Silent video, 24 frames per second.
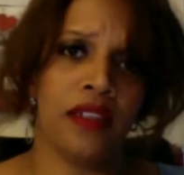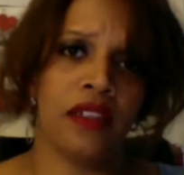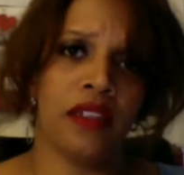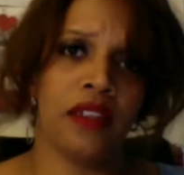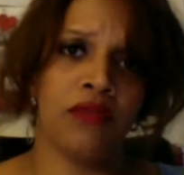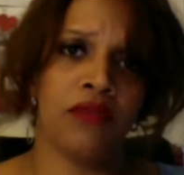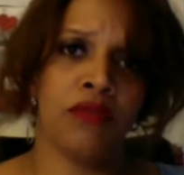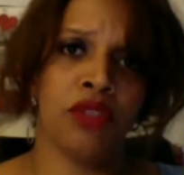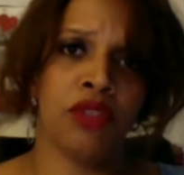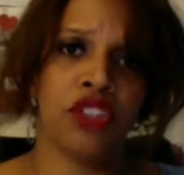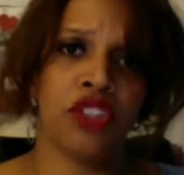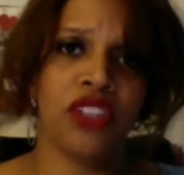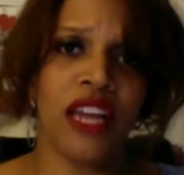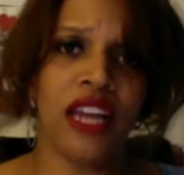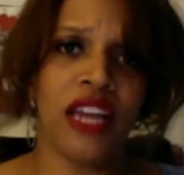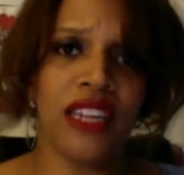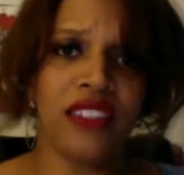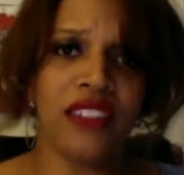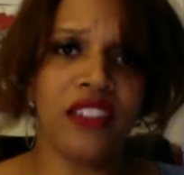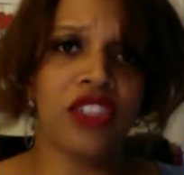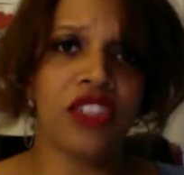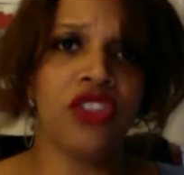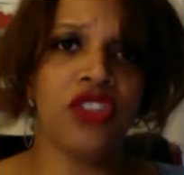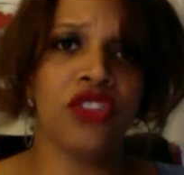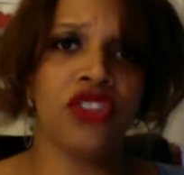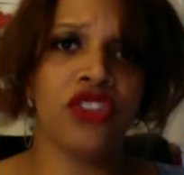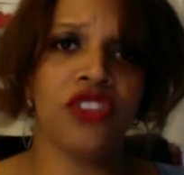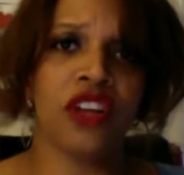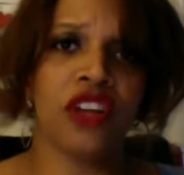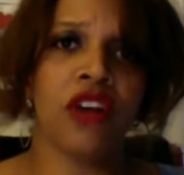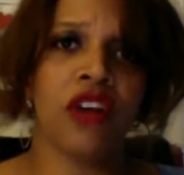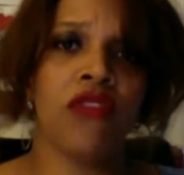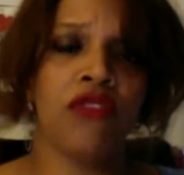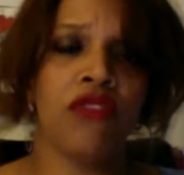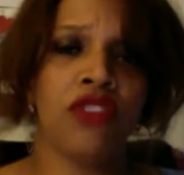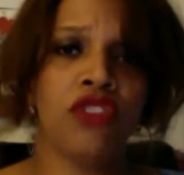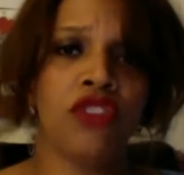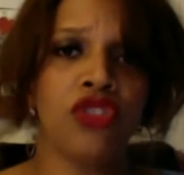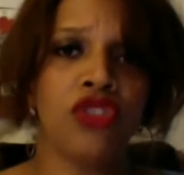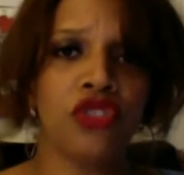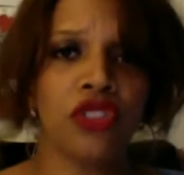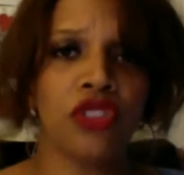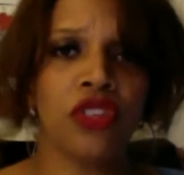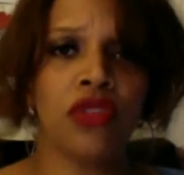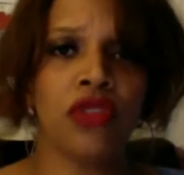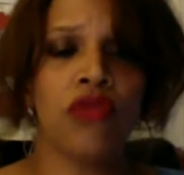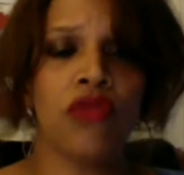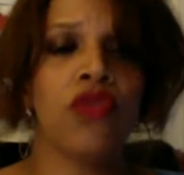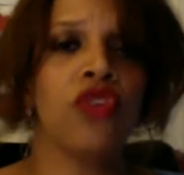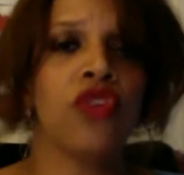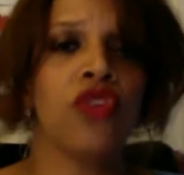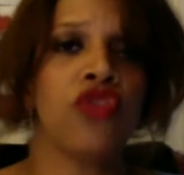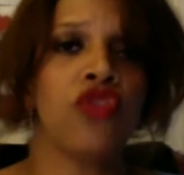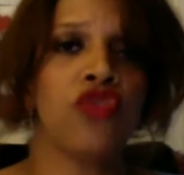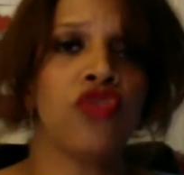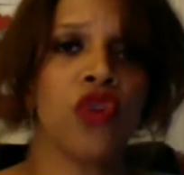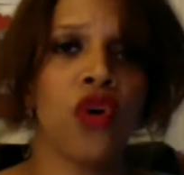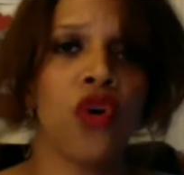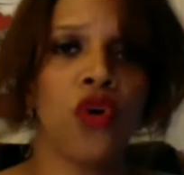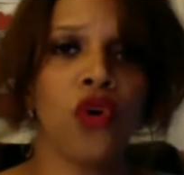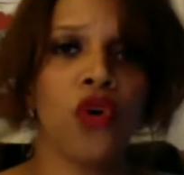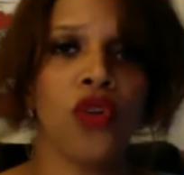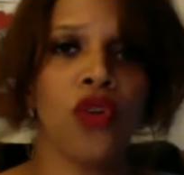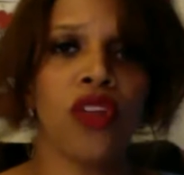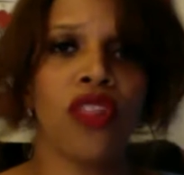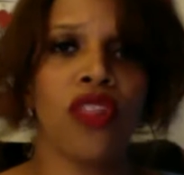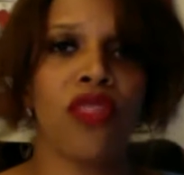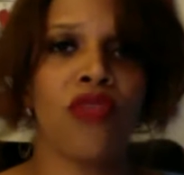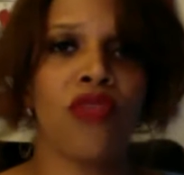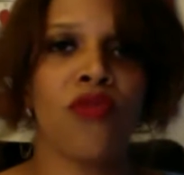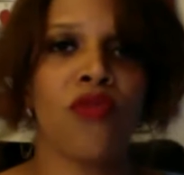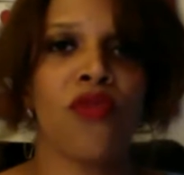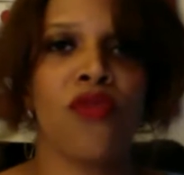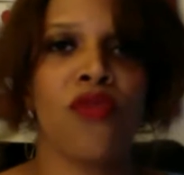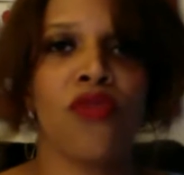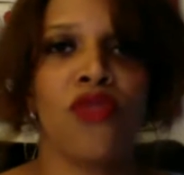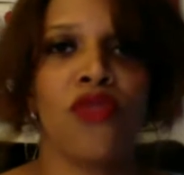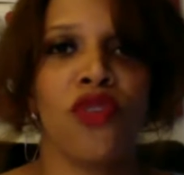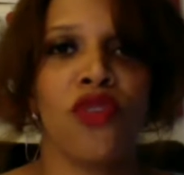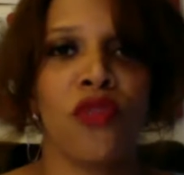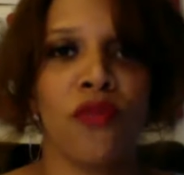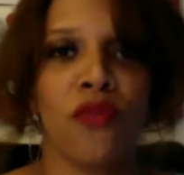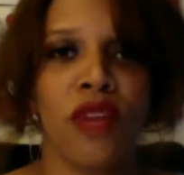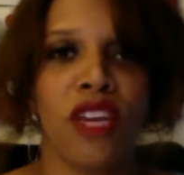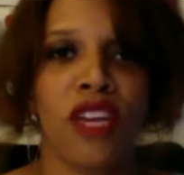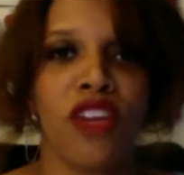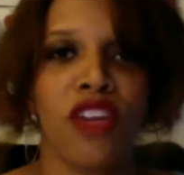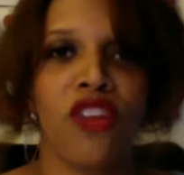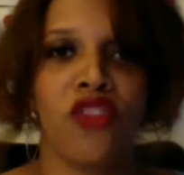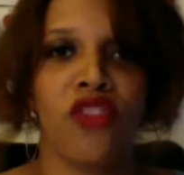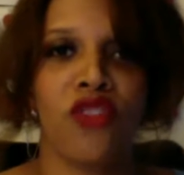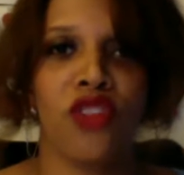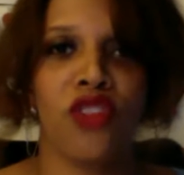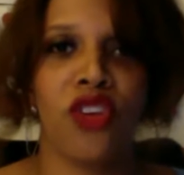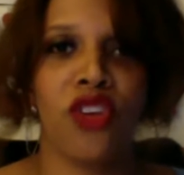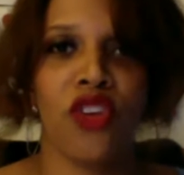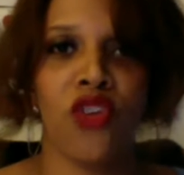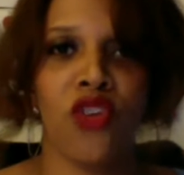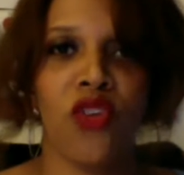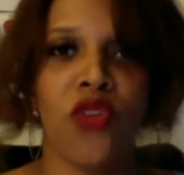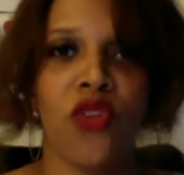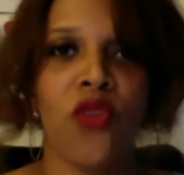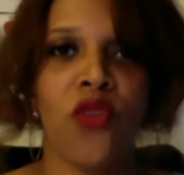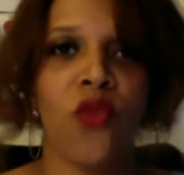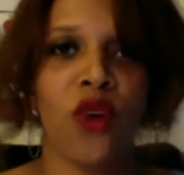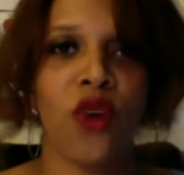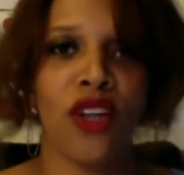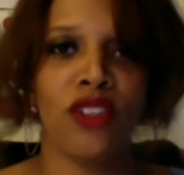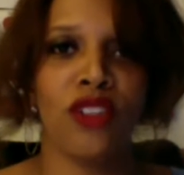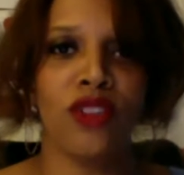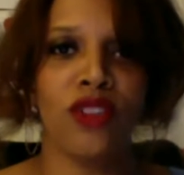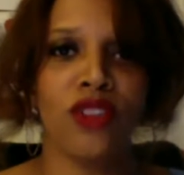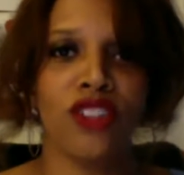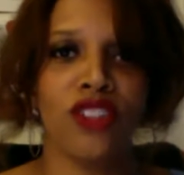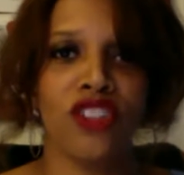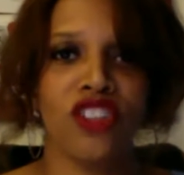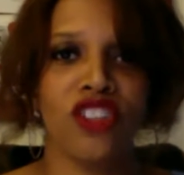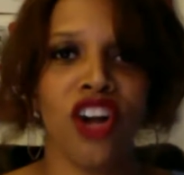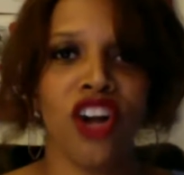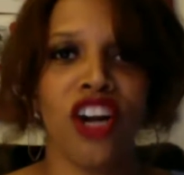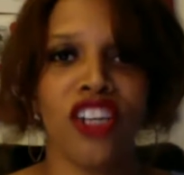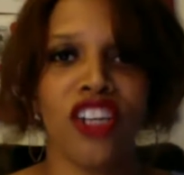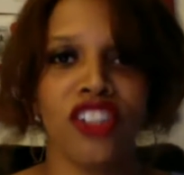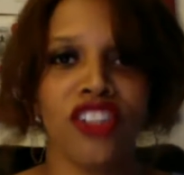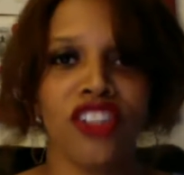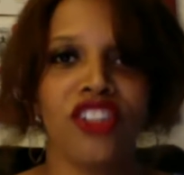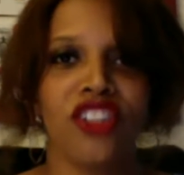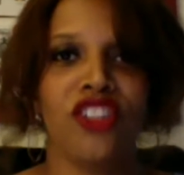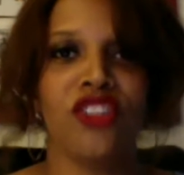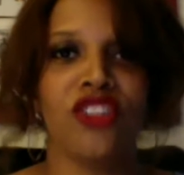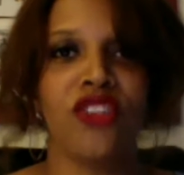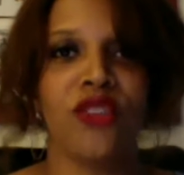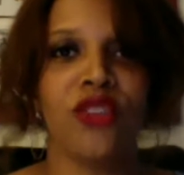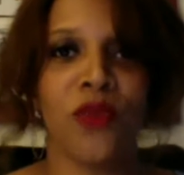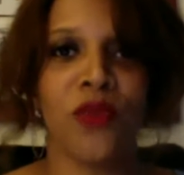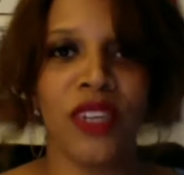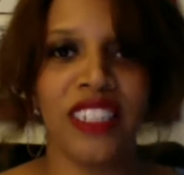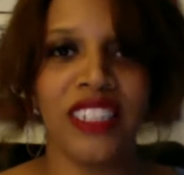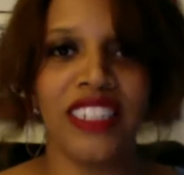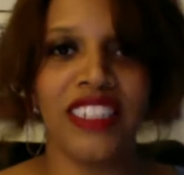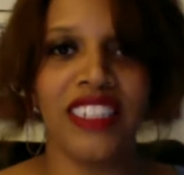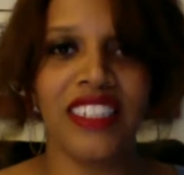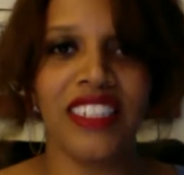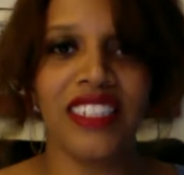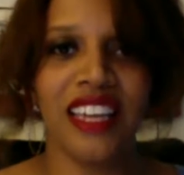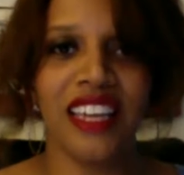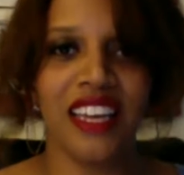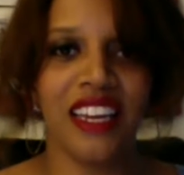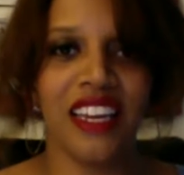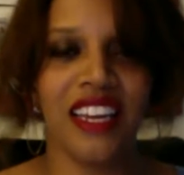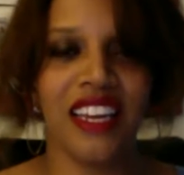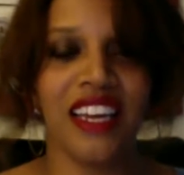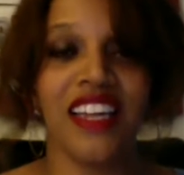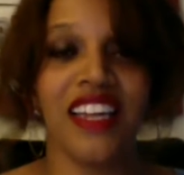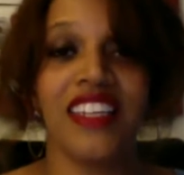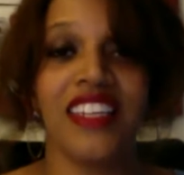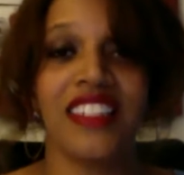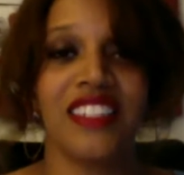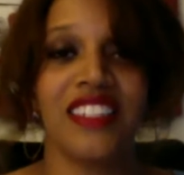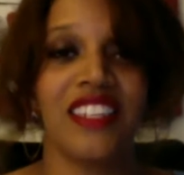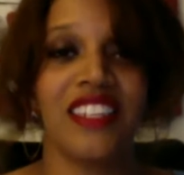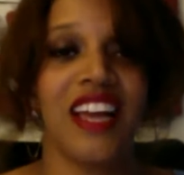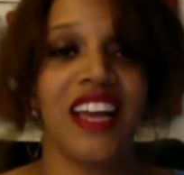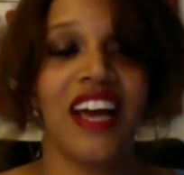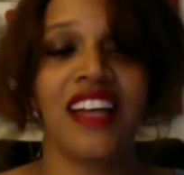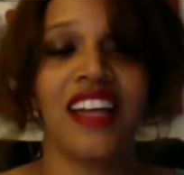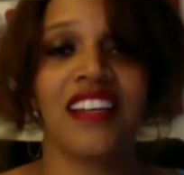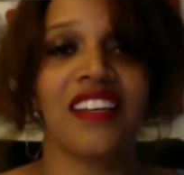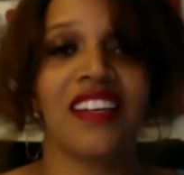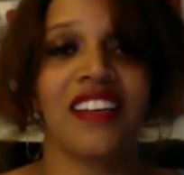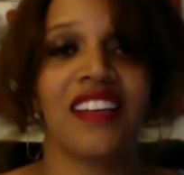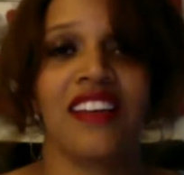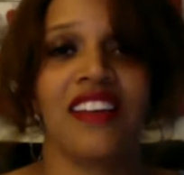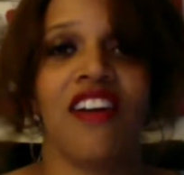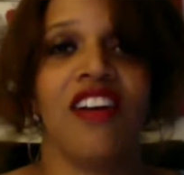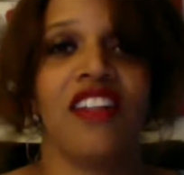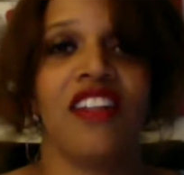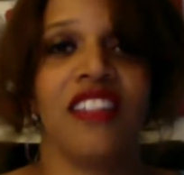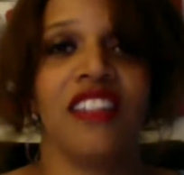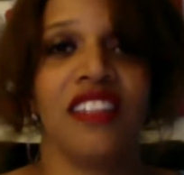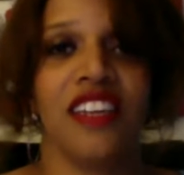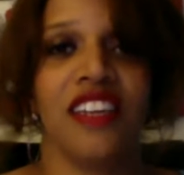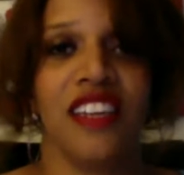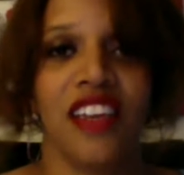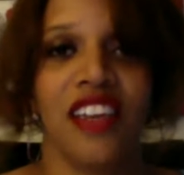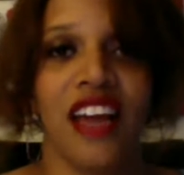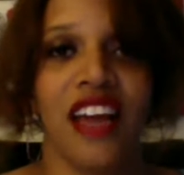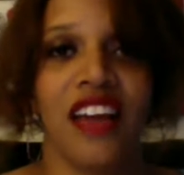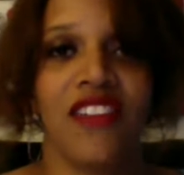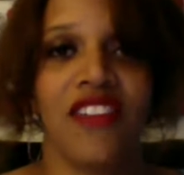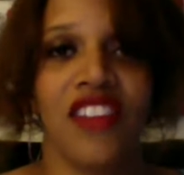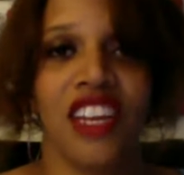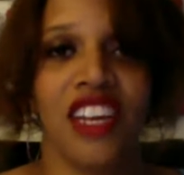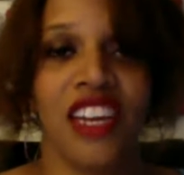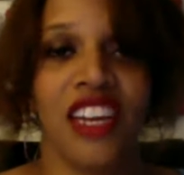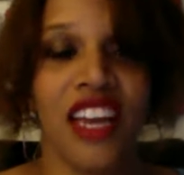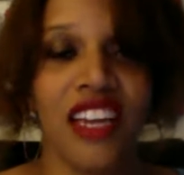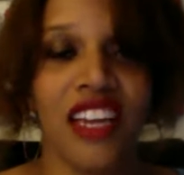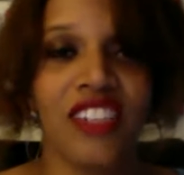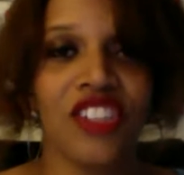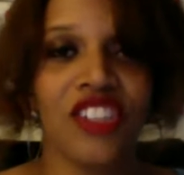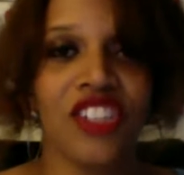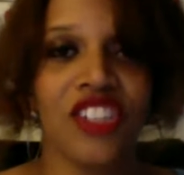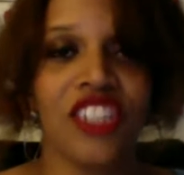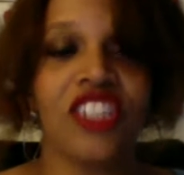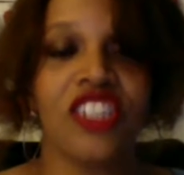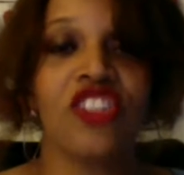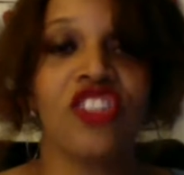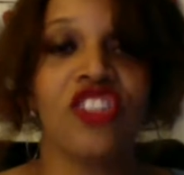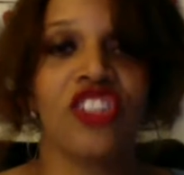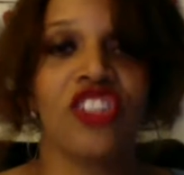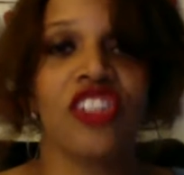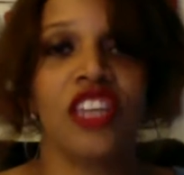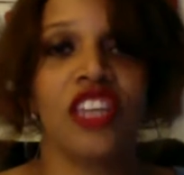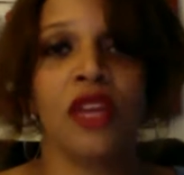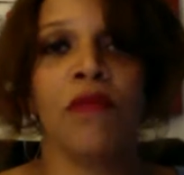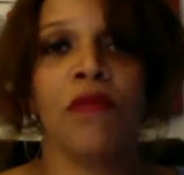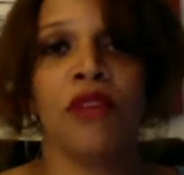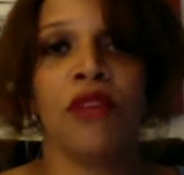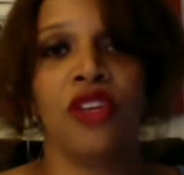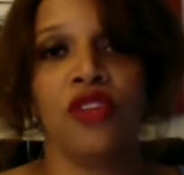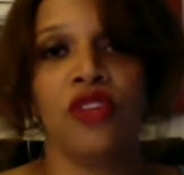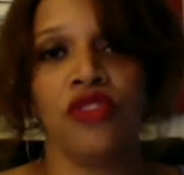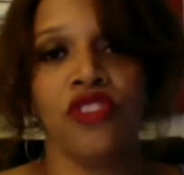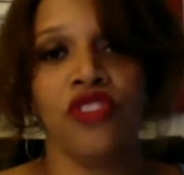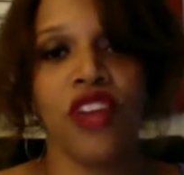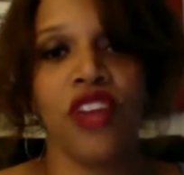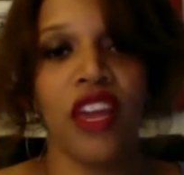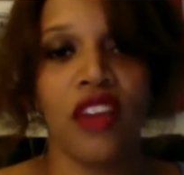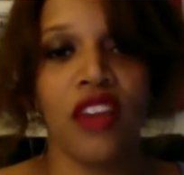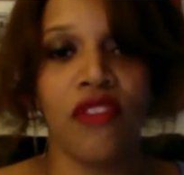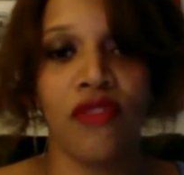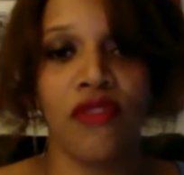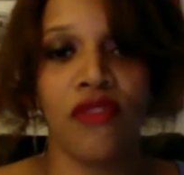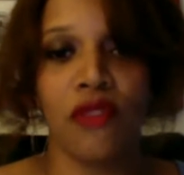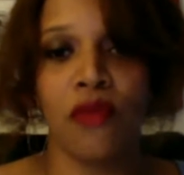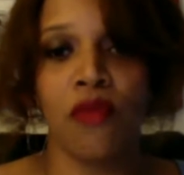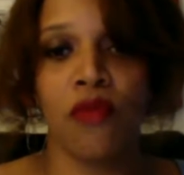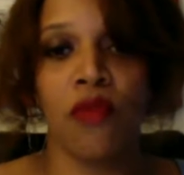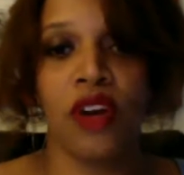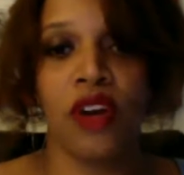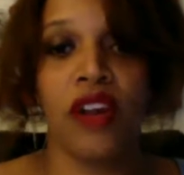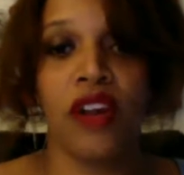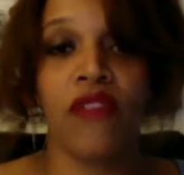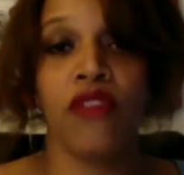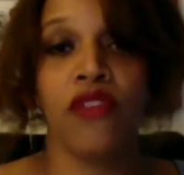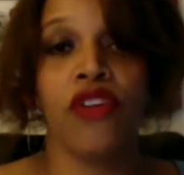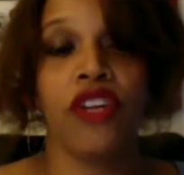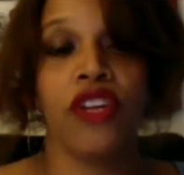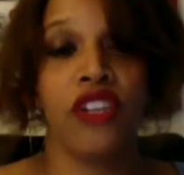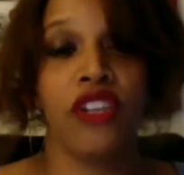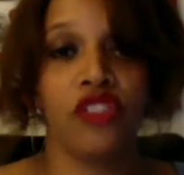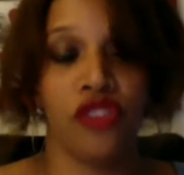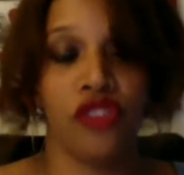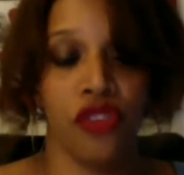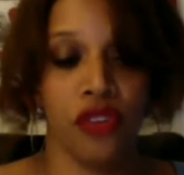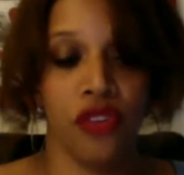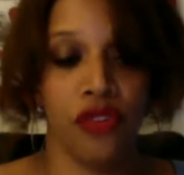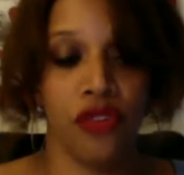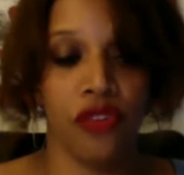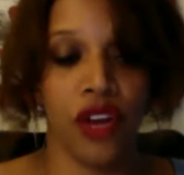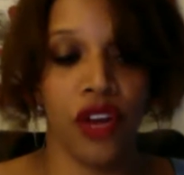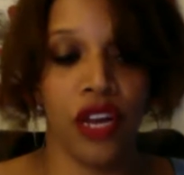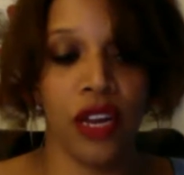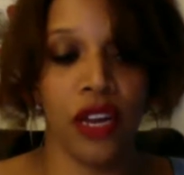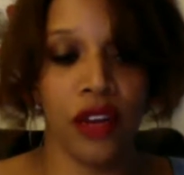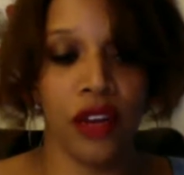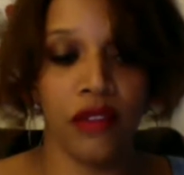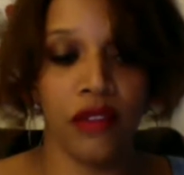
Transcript: protecting yourself is usually through control and through, making sure that you're the one who's in charge and you're the one dictating. And it's not causing any kind of connection. It's just keeping you safe from whatever it is you're afraid of.